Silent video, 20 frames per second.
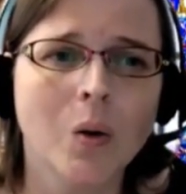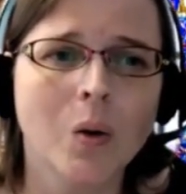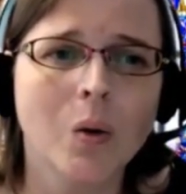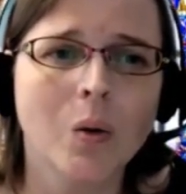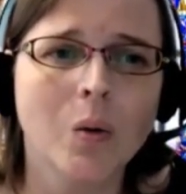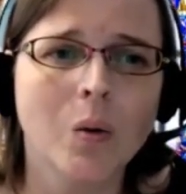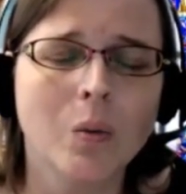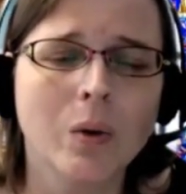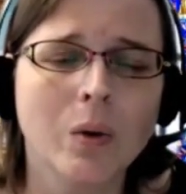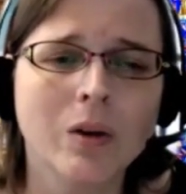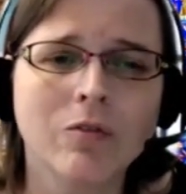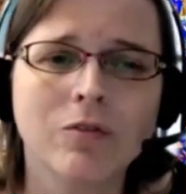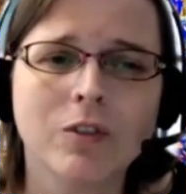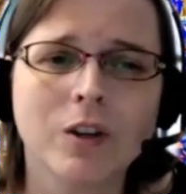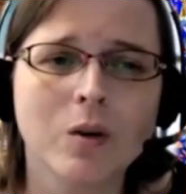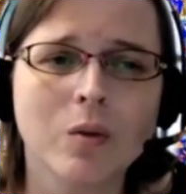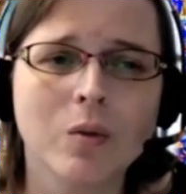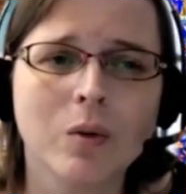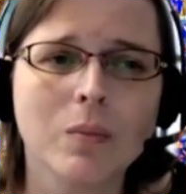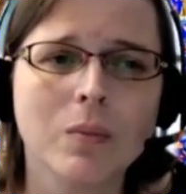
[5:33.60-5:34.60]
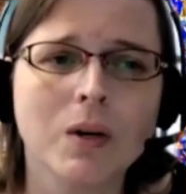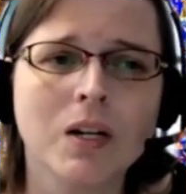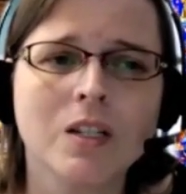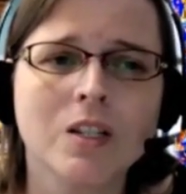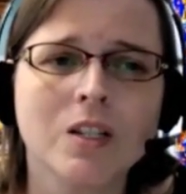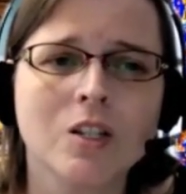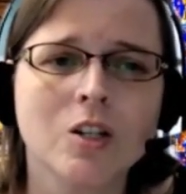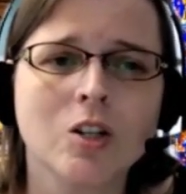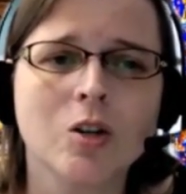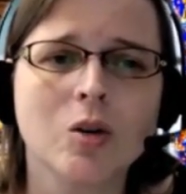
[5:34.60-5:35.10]
We feel we
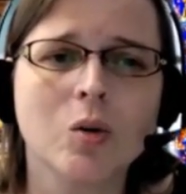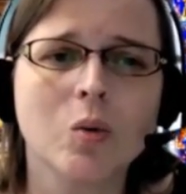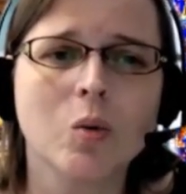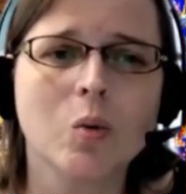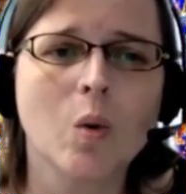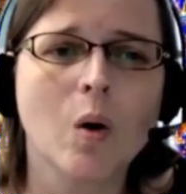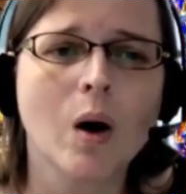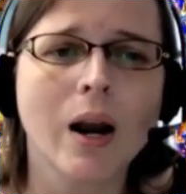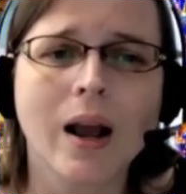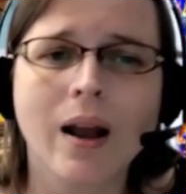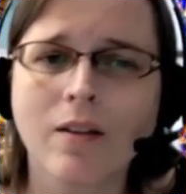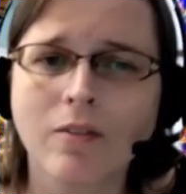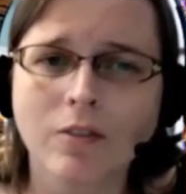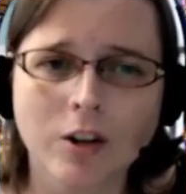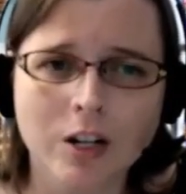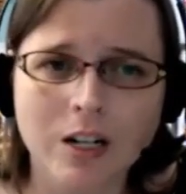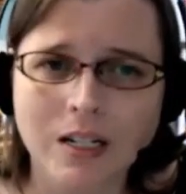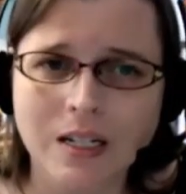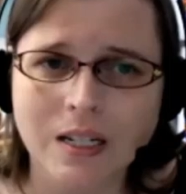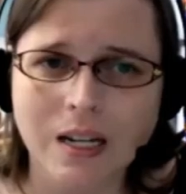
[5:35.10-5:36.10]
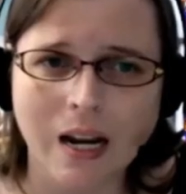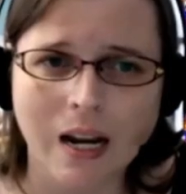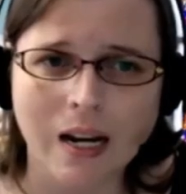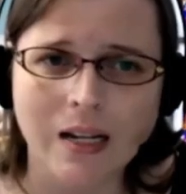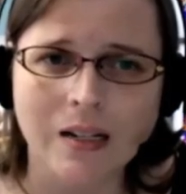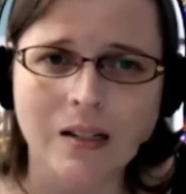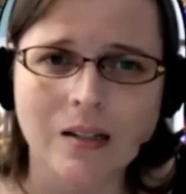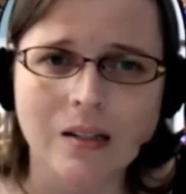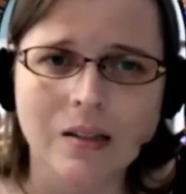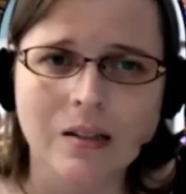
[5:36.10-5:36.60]
must do whatever it
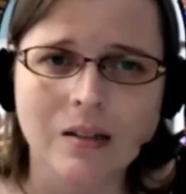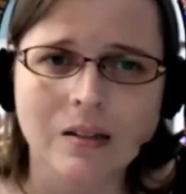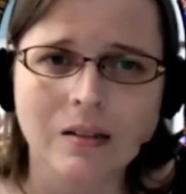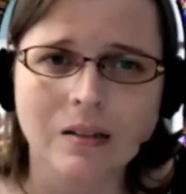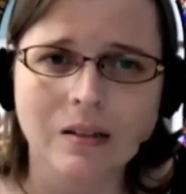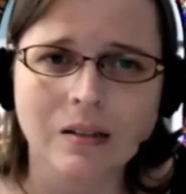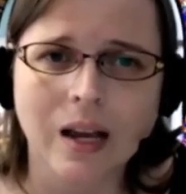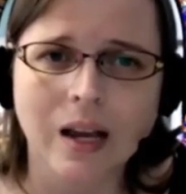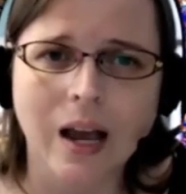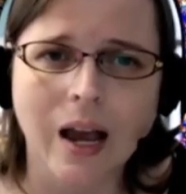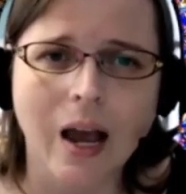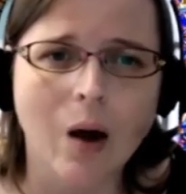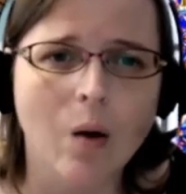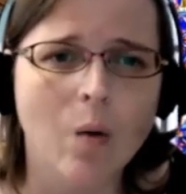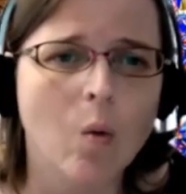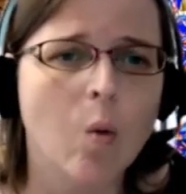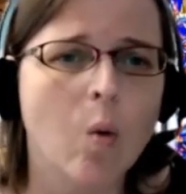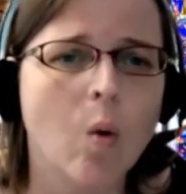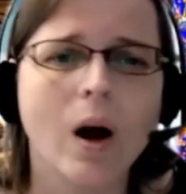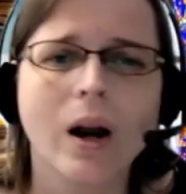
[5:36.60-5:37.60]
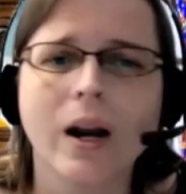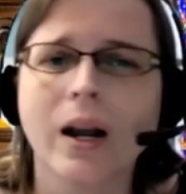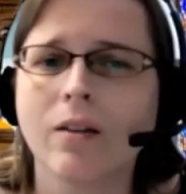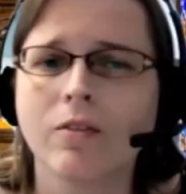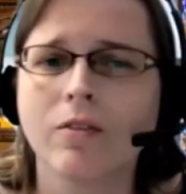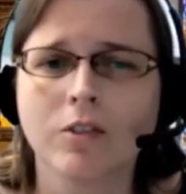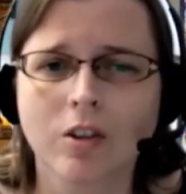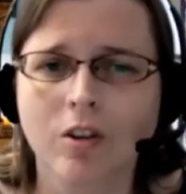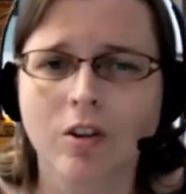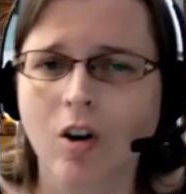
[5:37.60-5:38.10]
takes, at
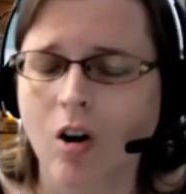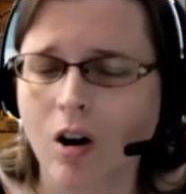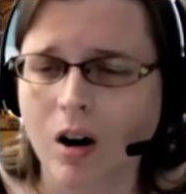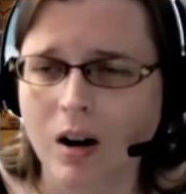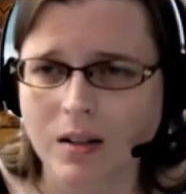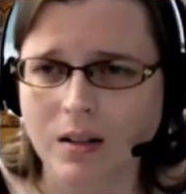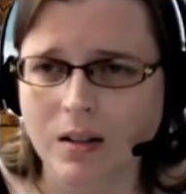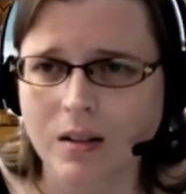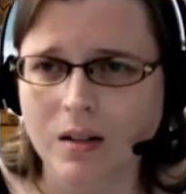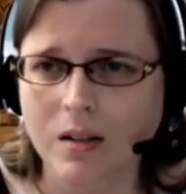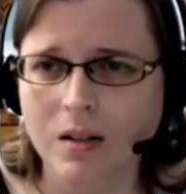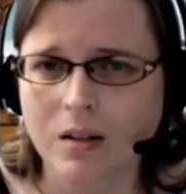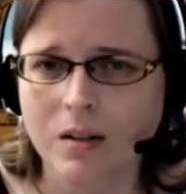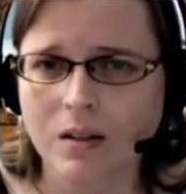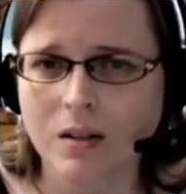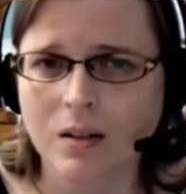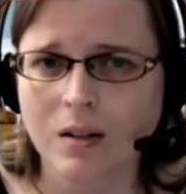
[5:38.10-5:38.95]
whatever the cost,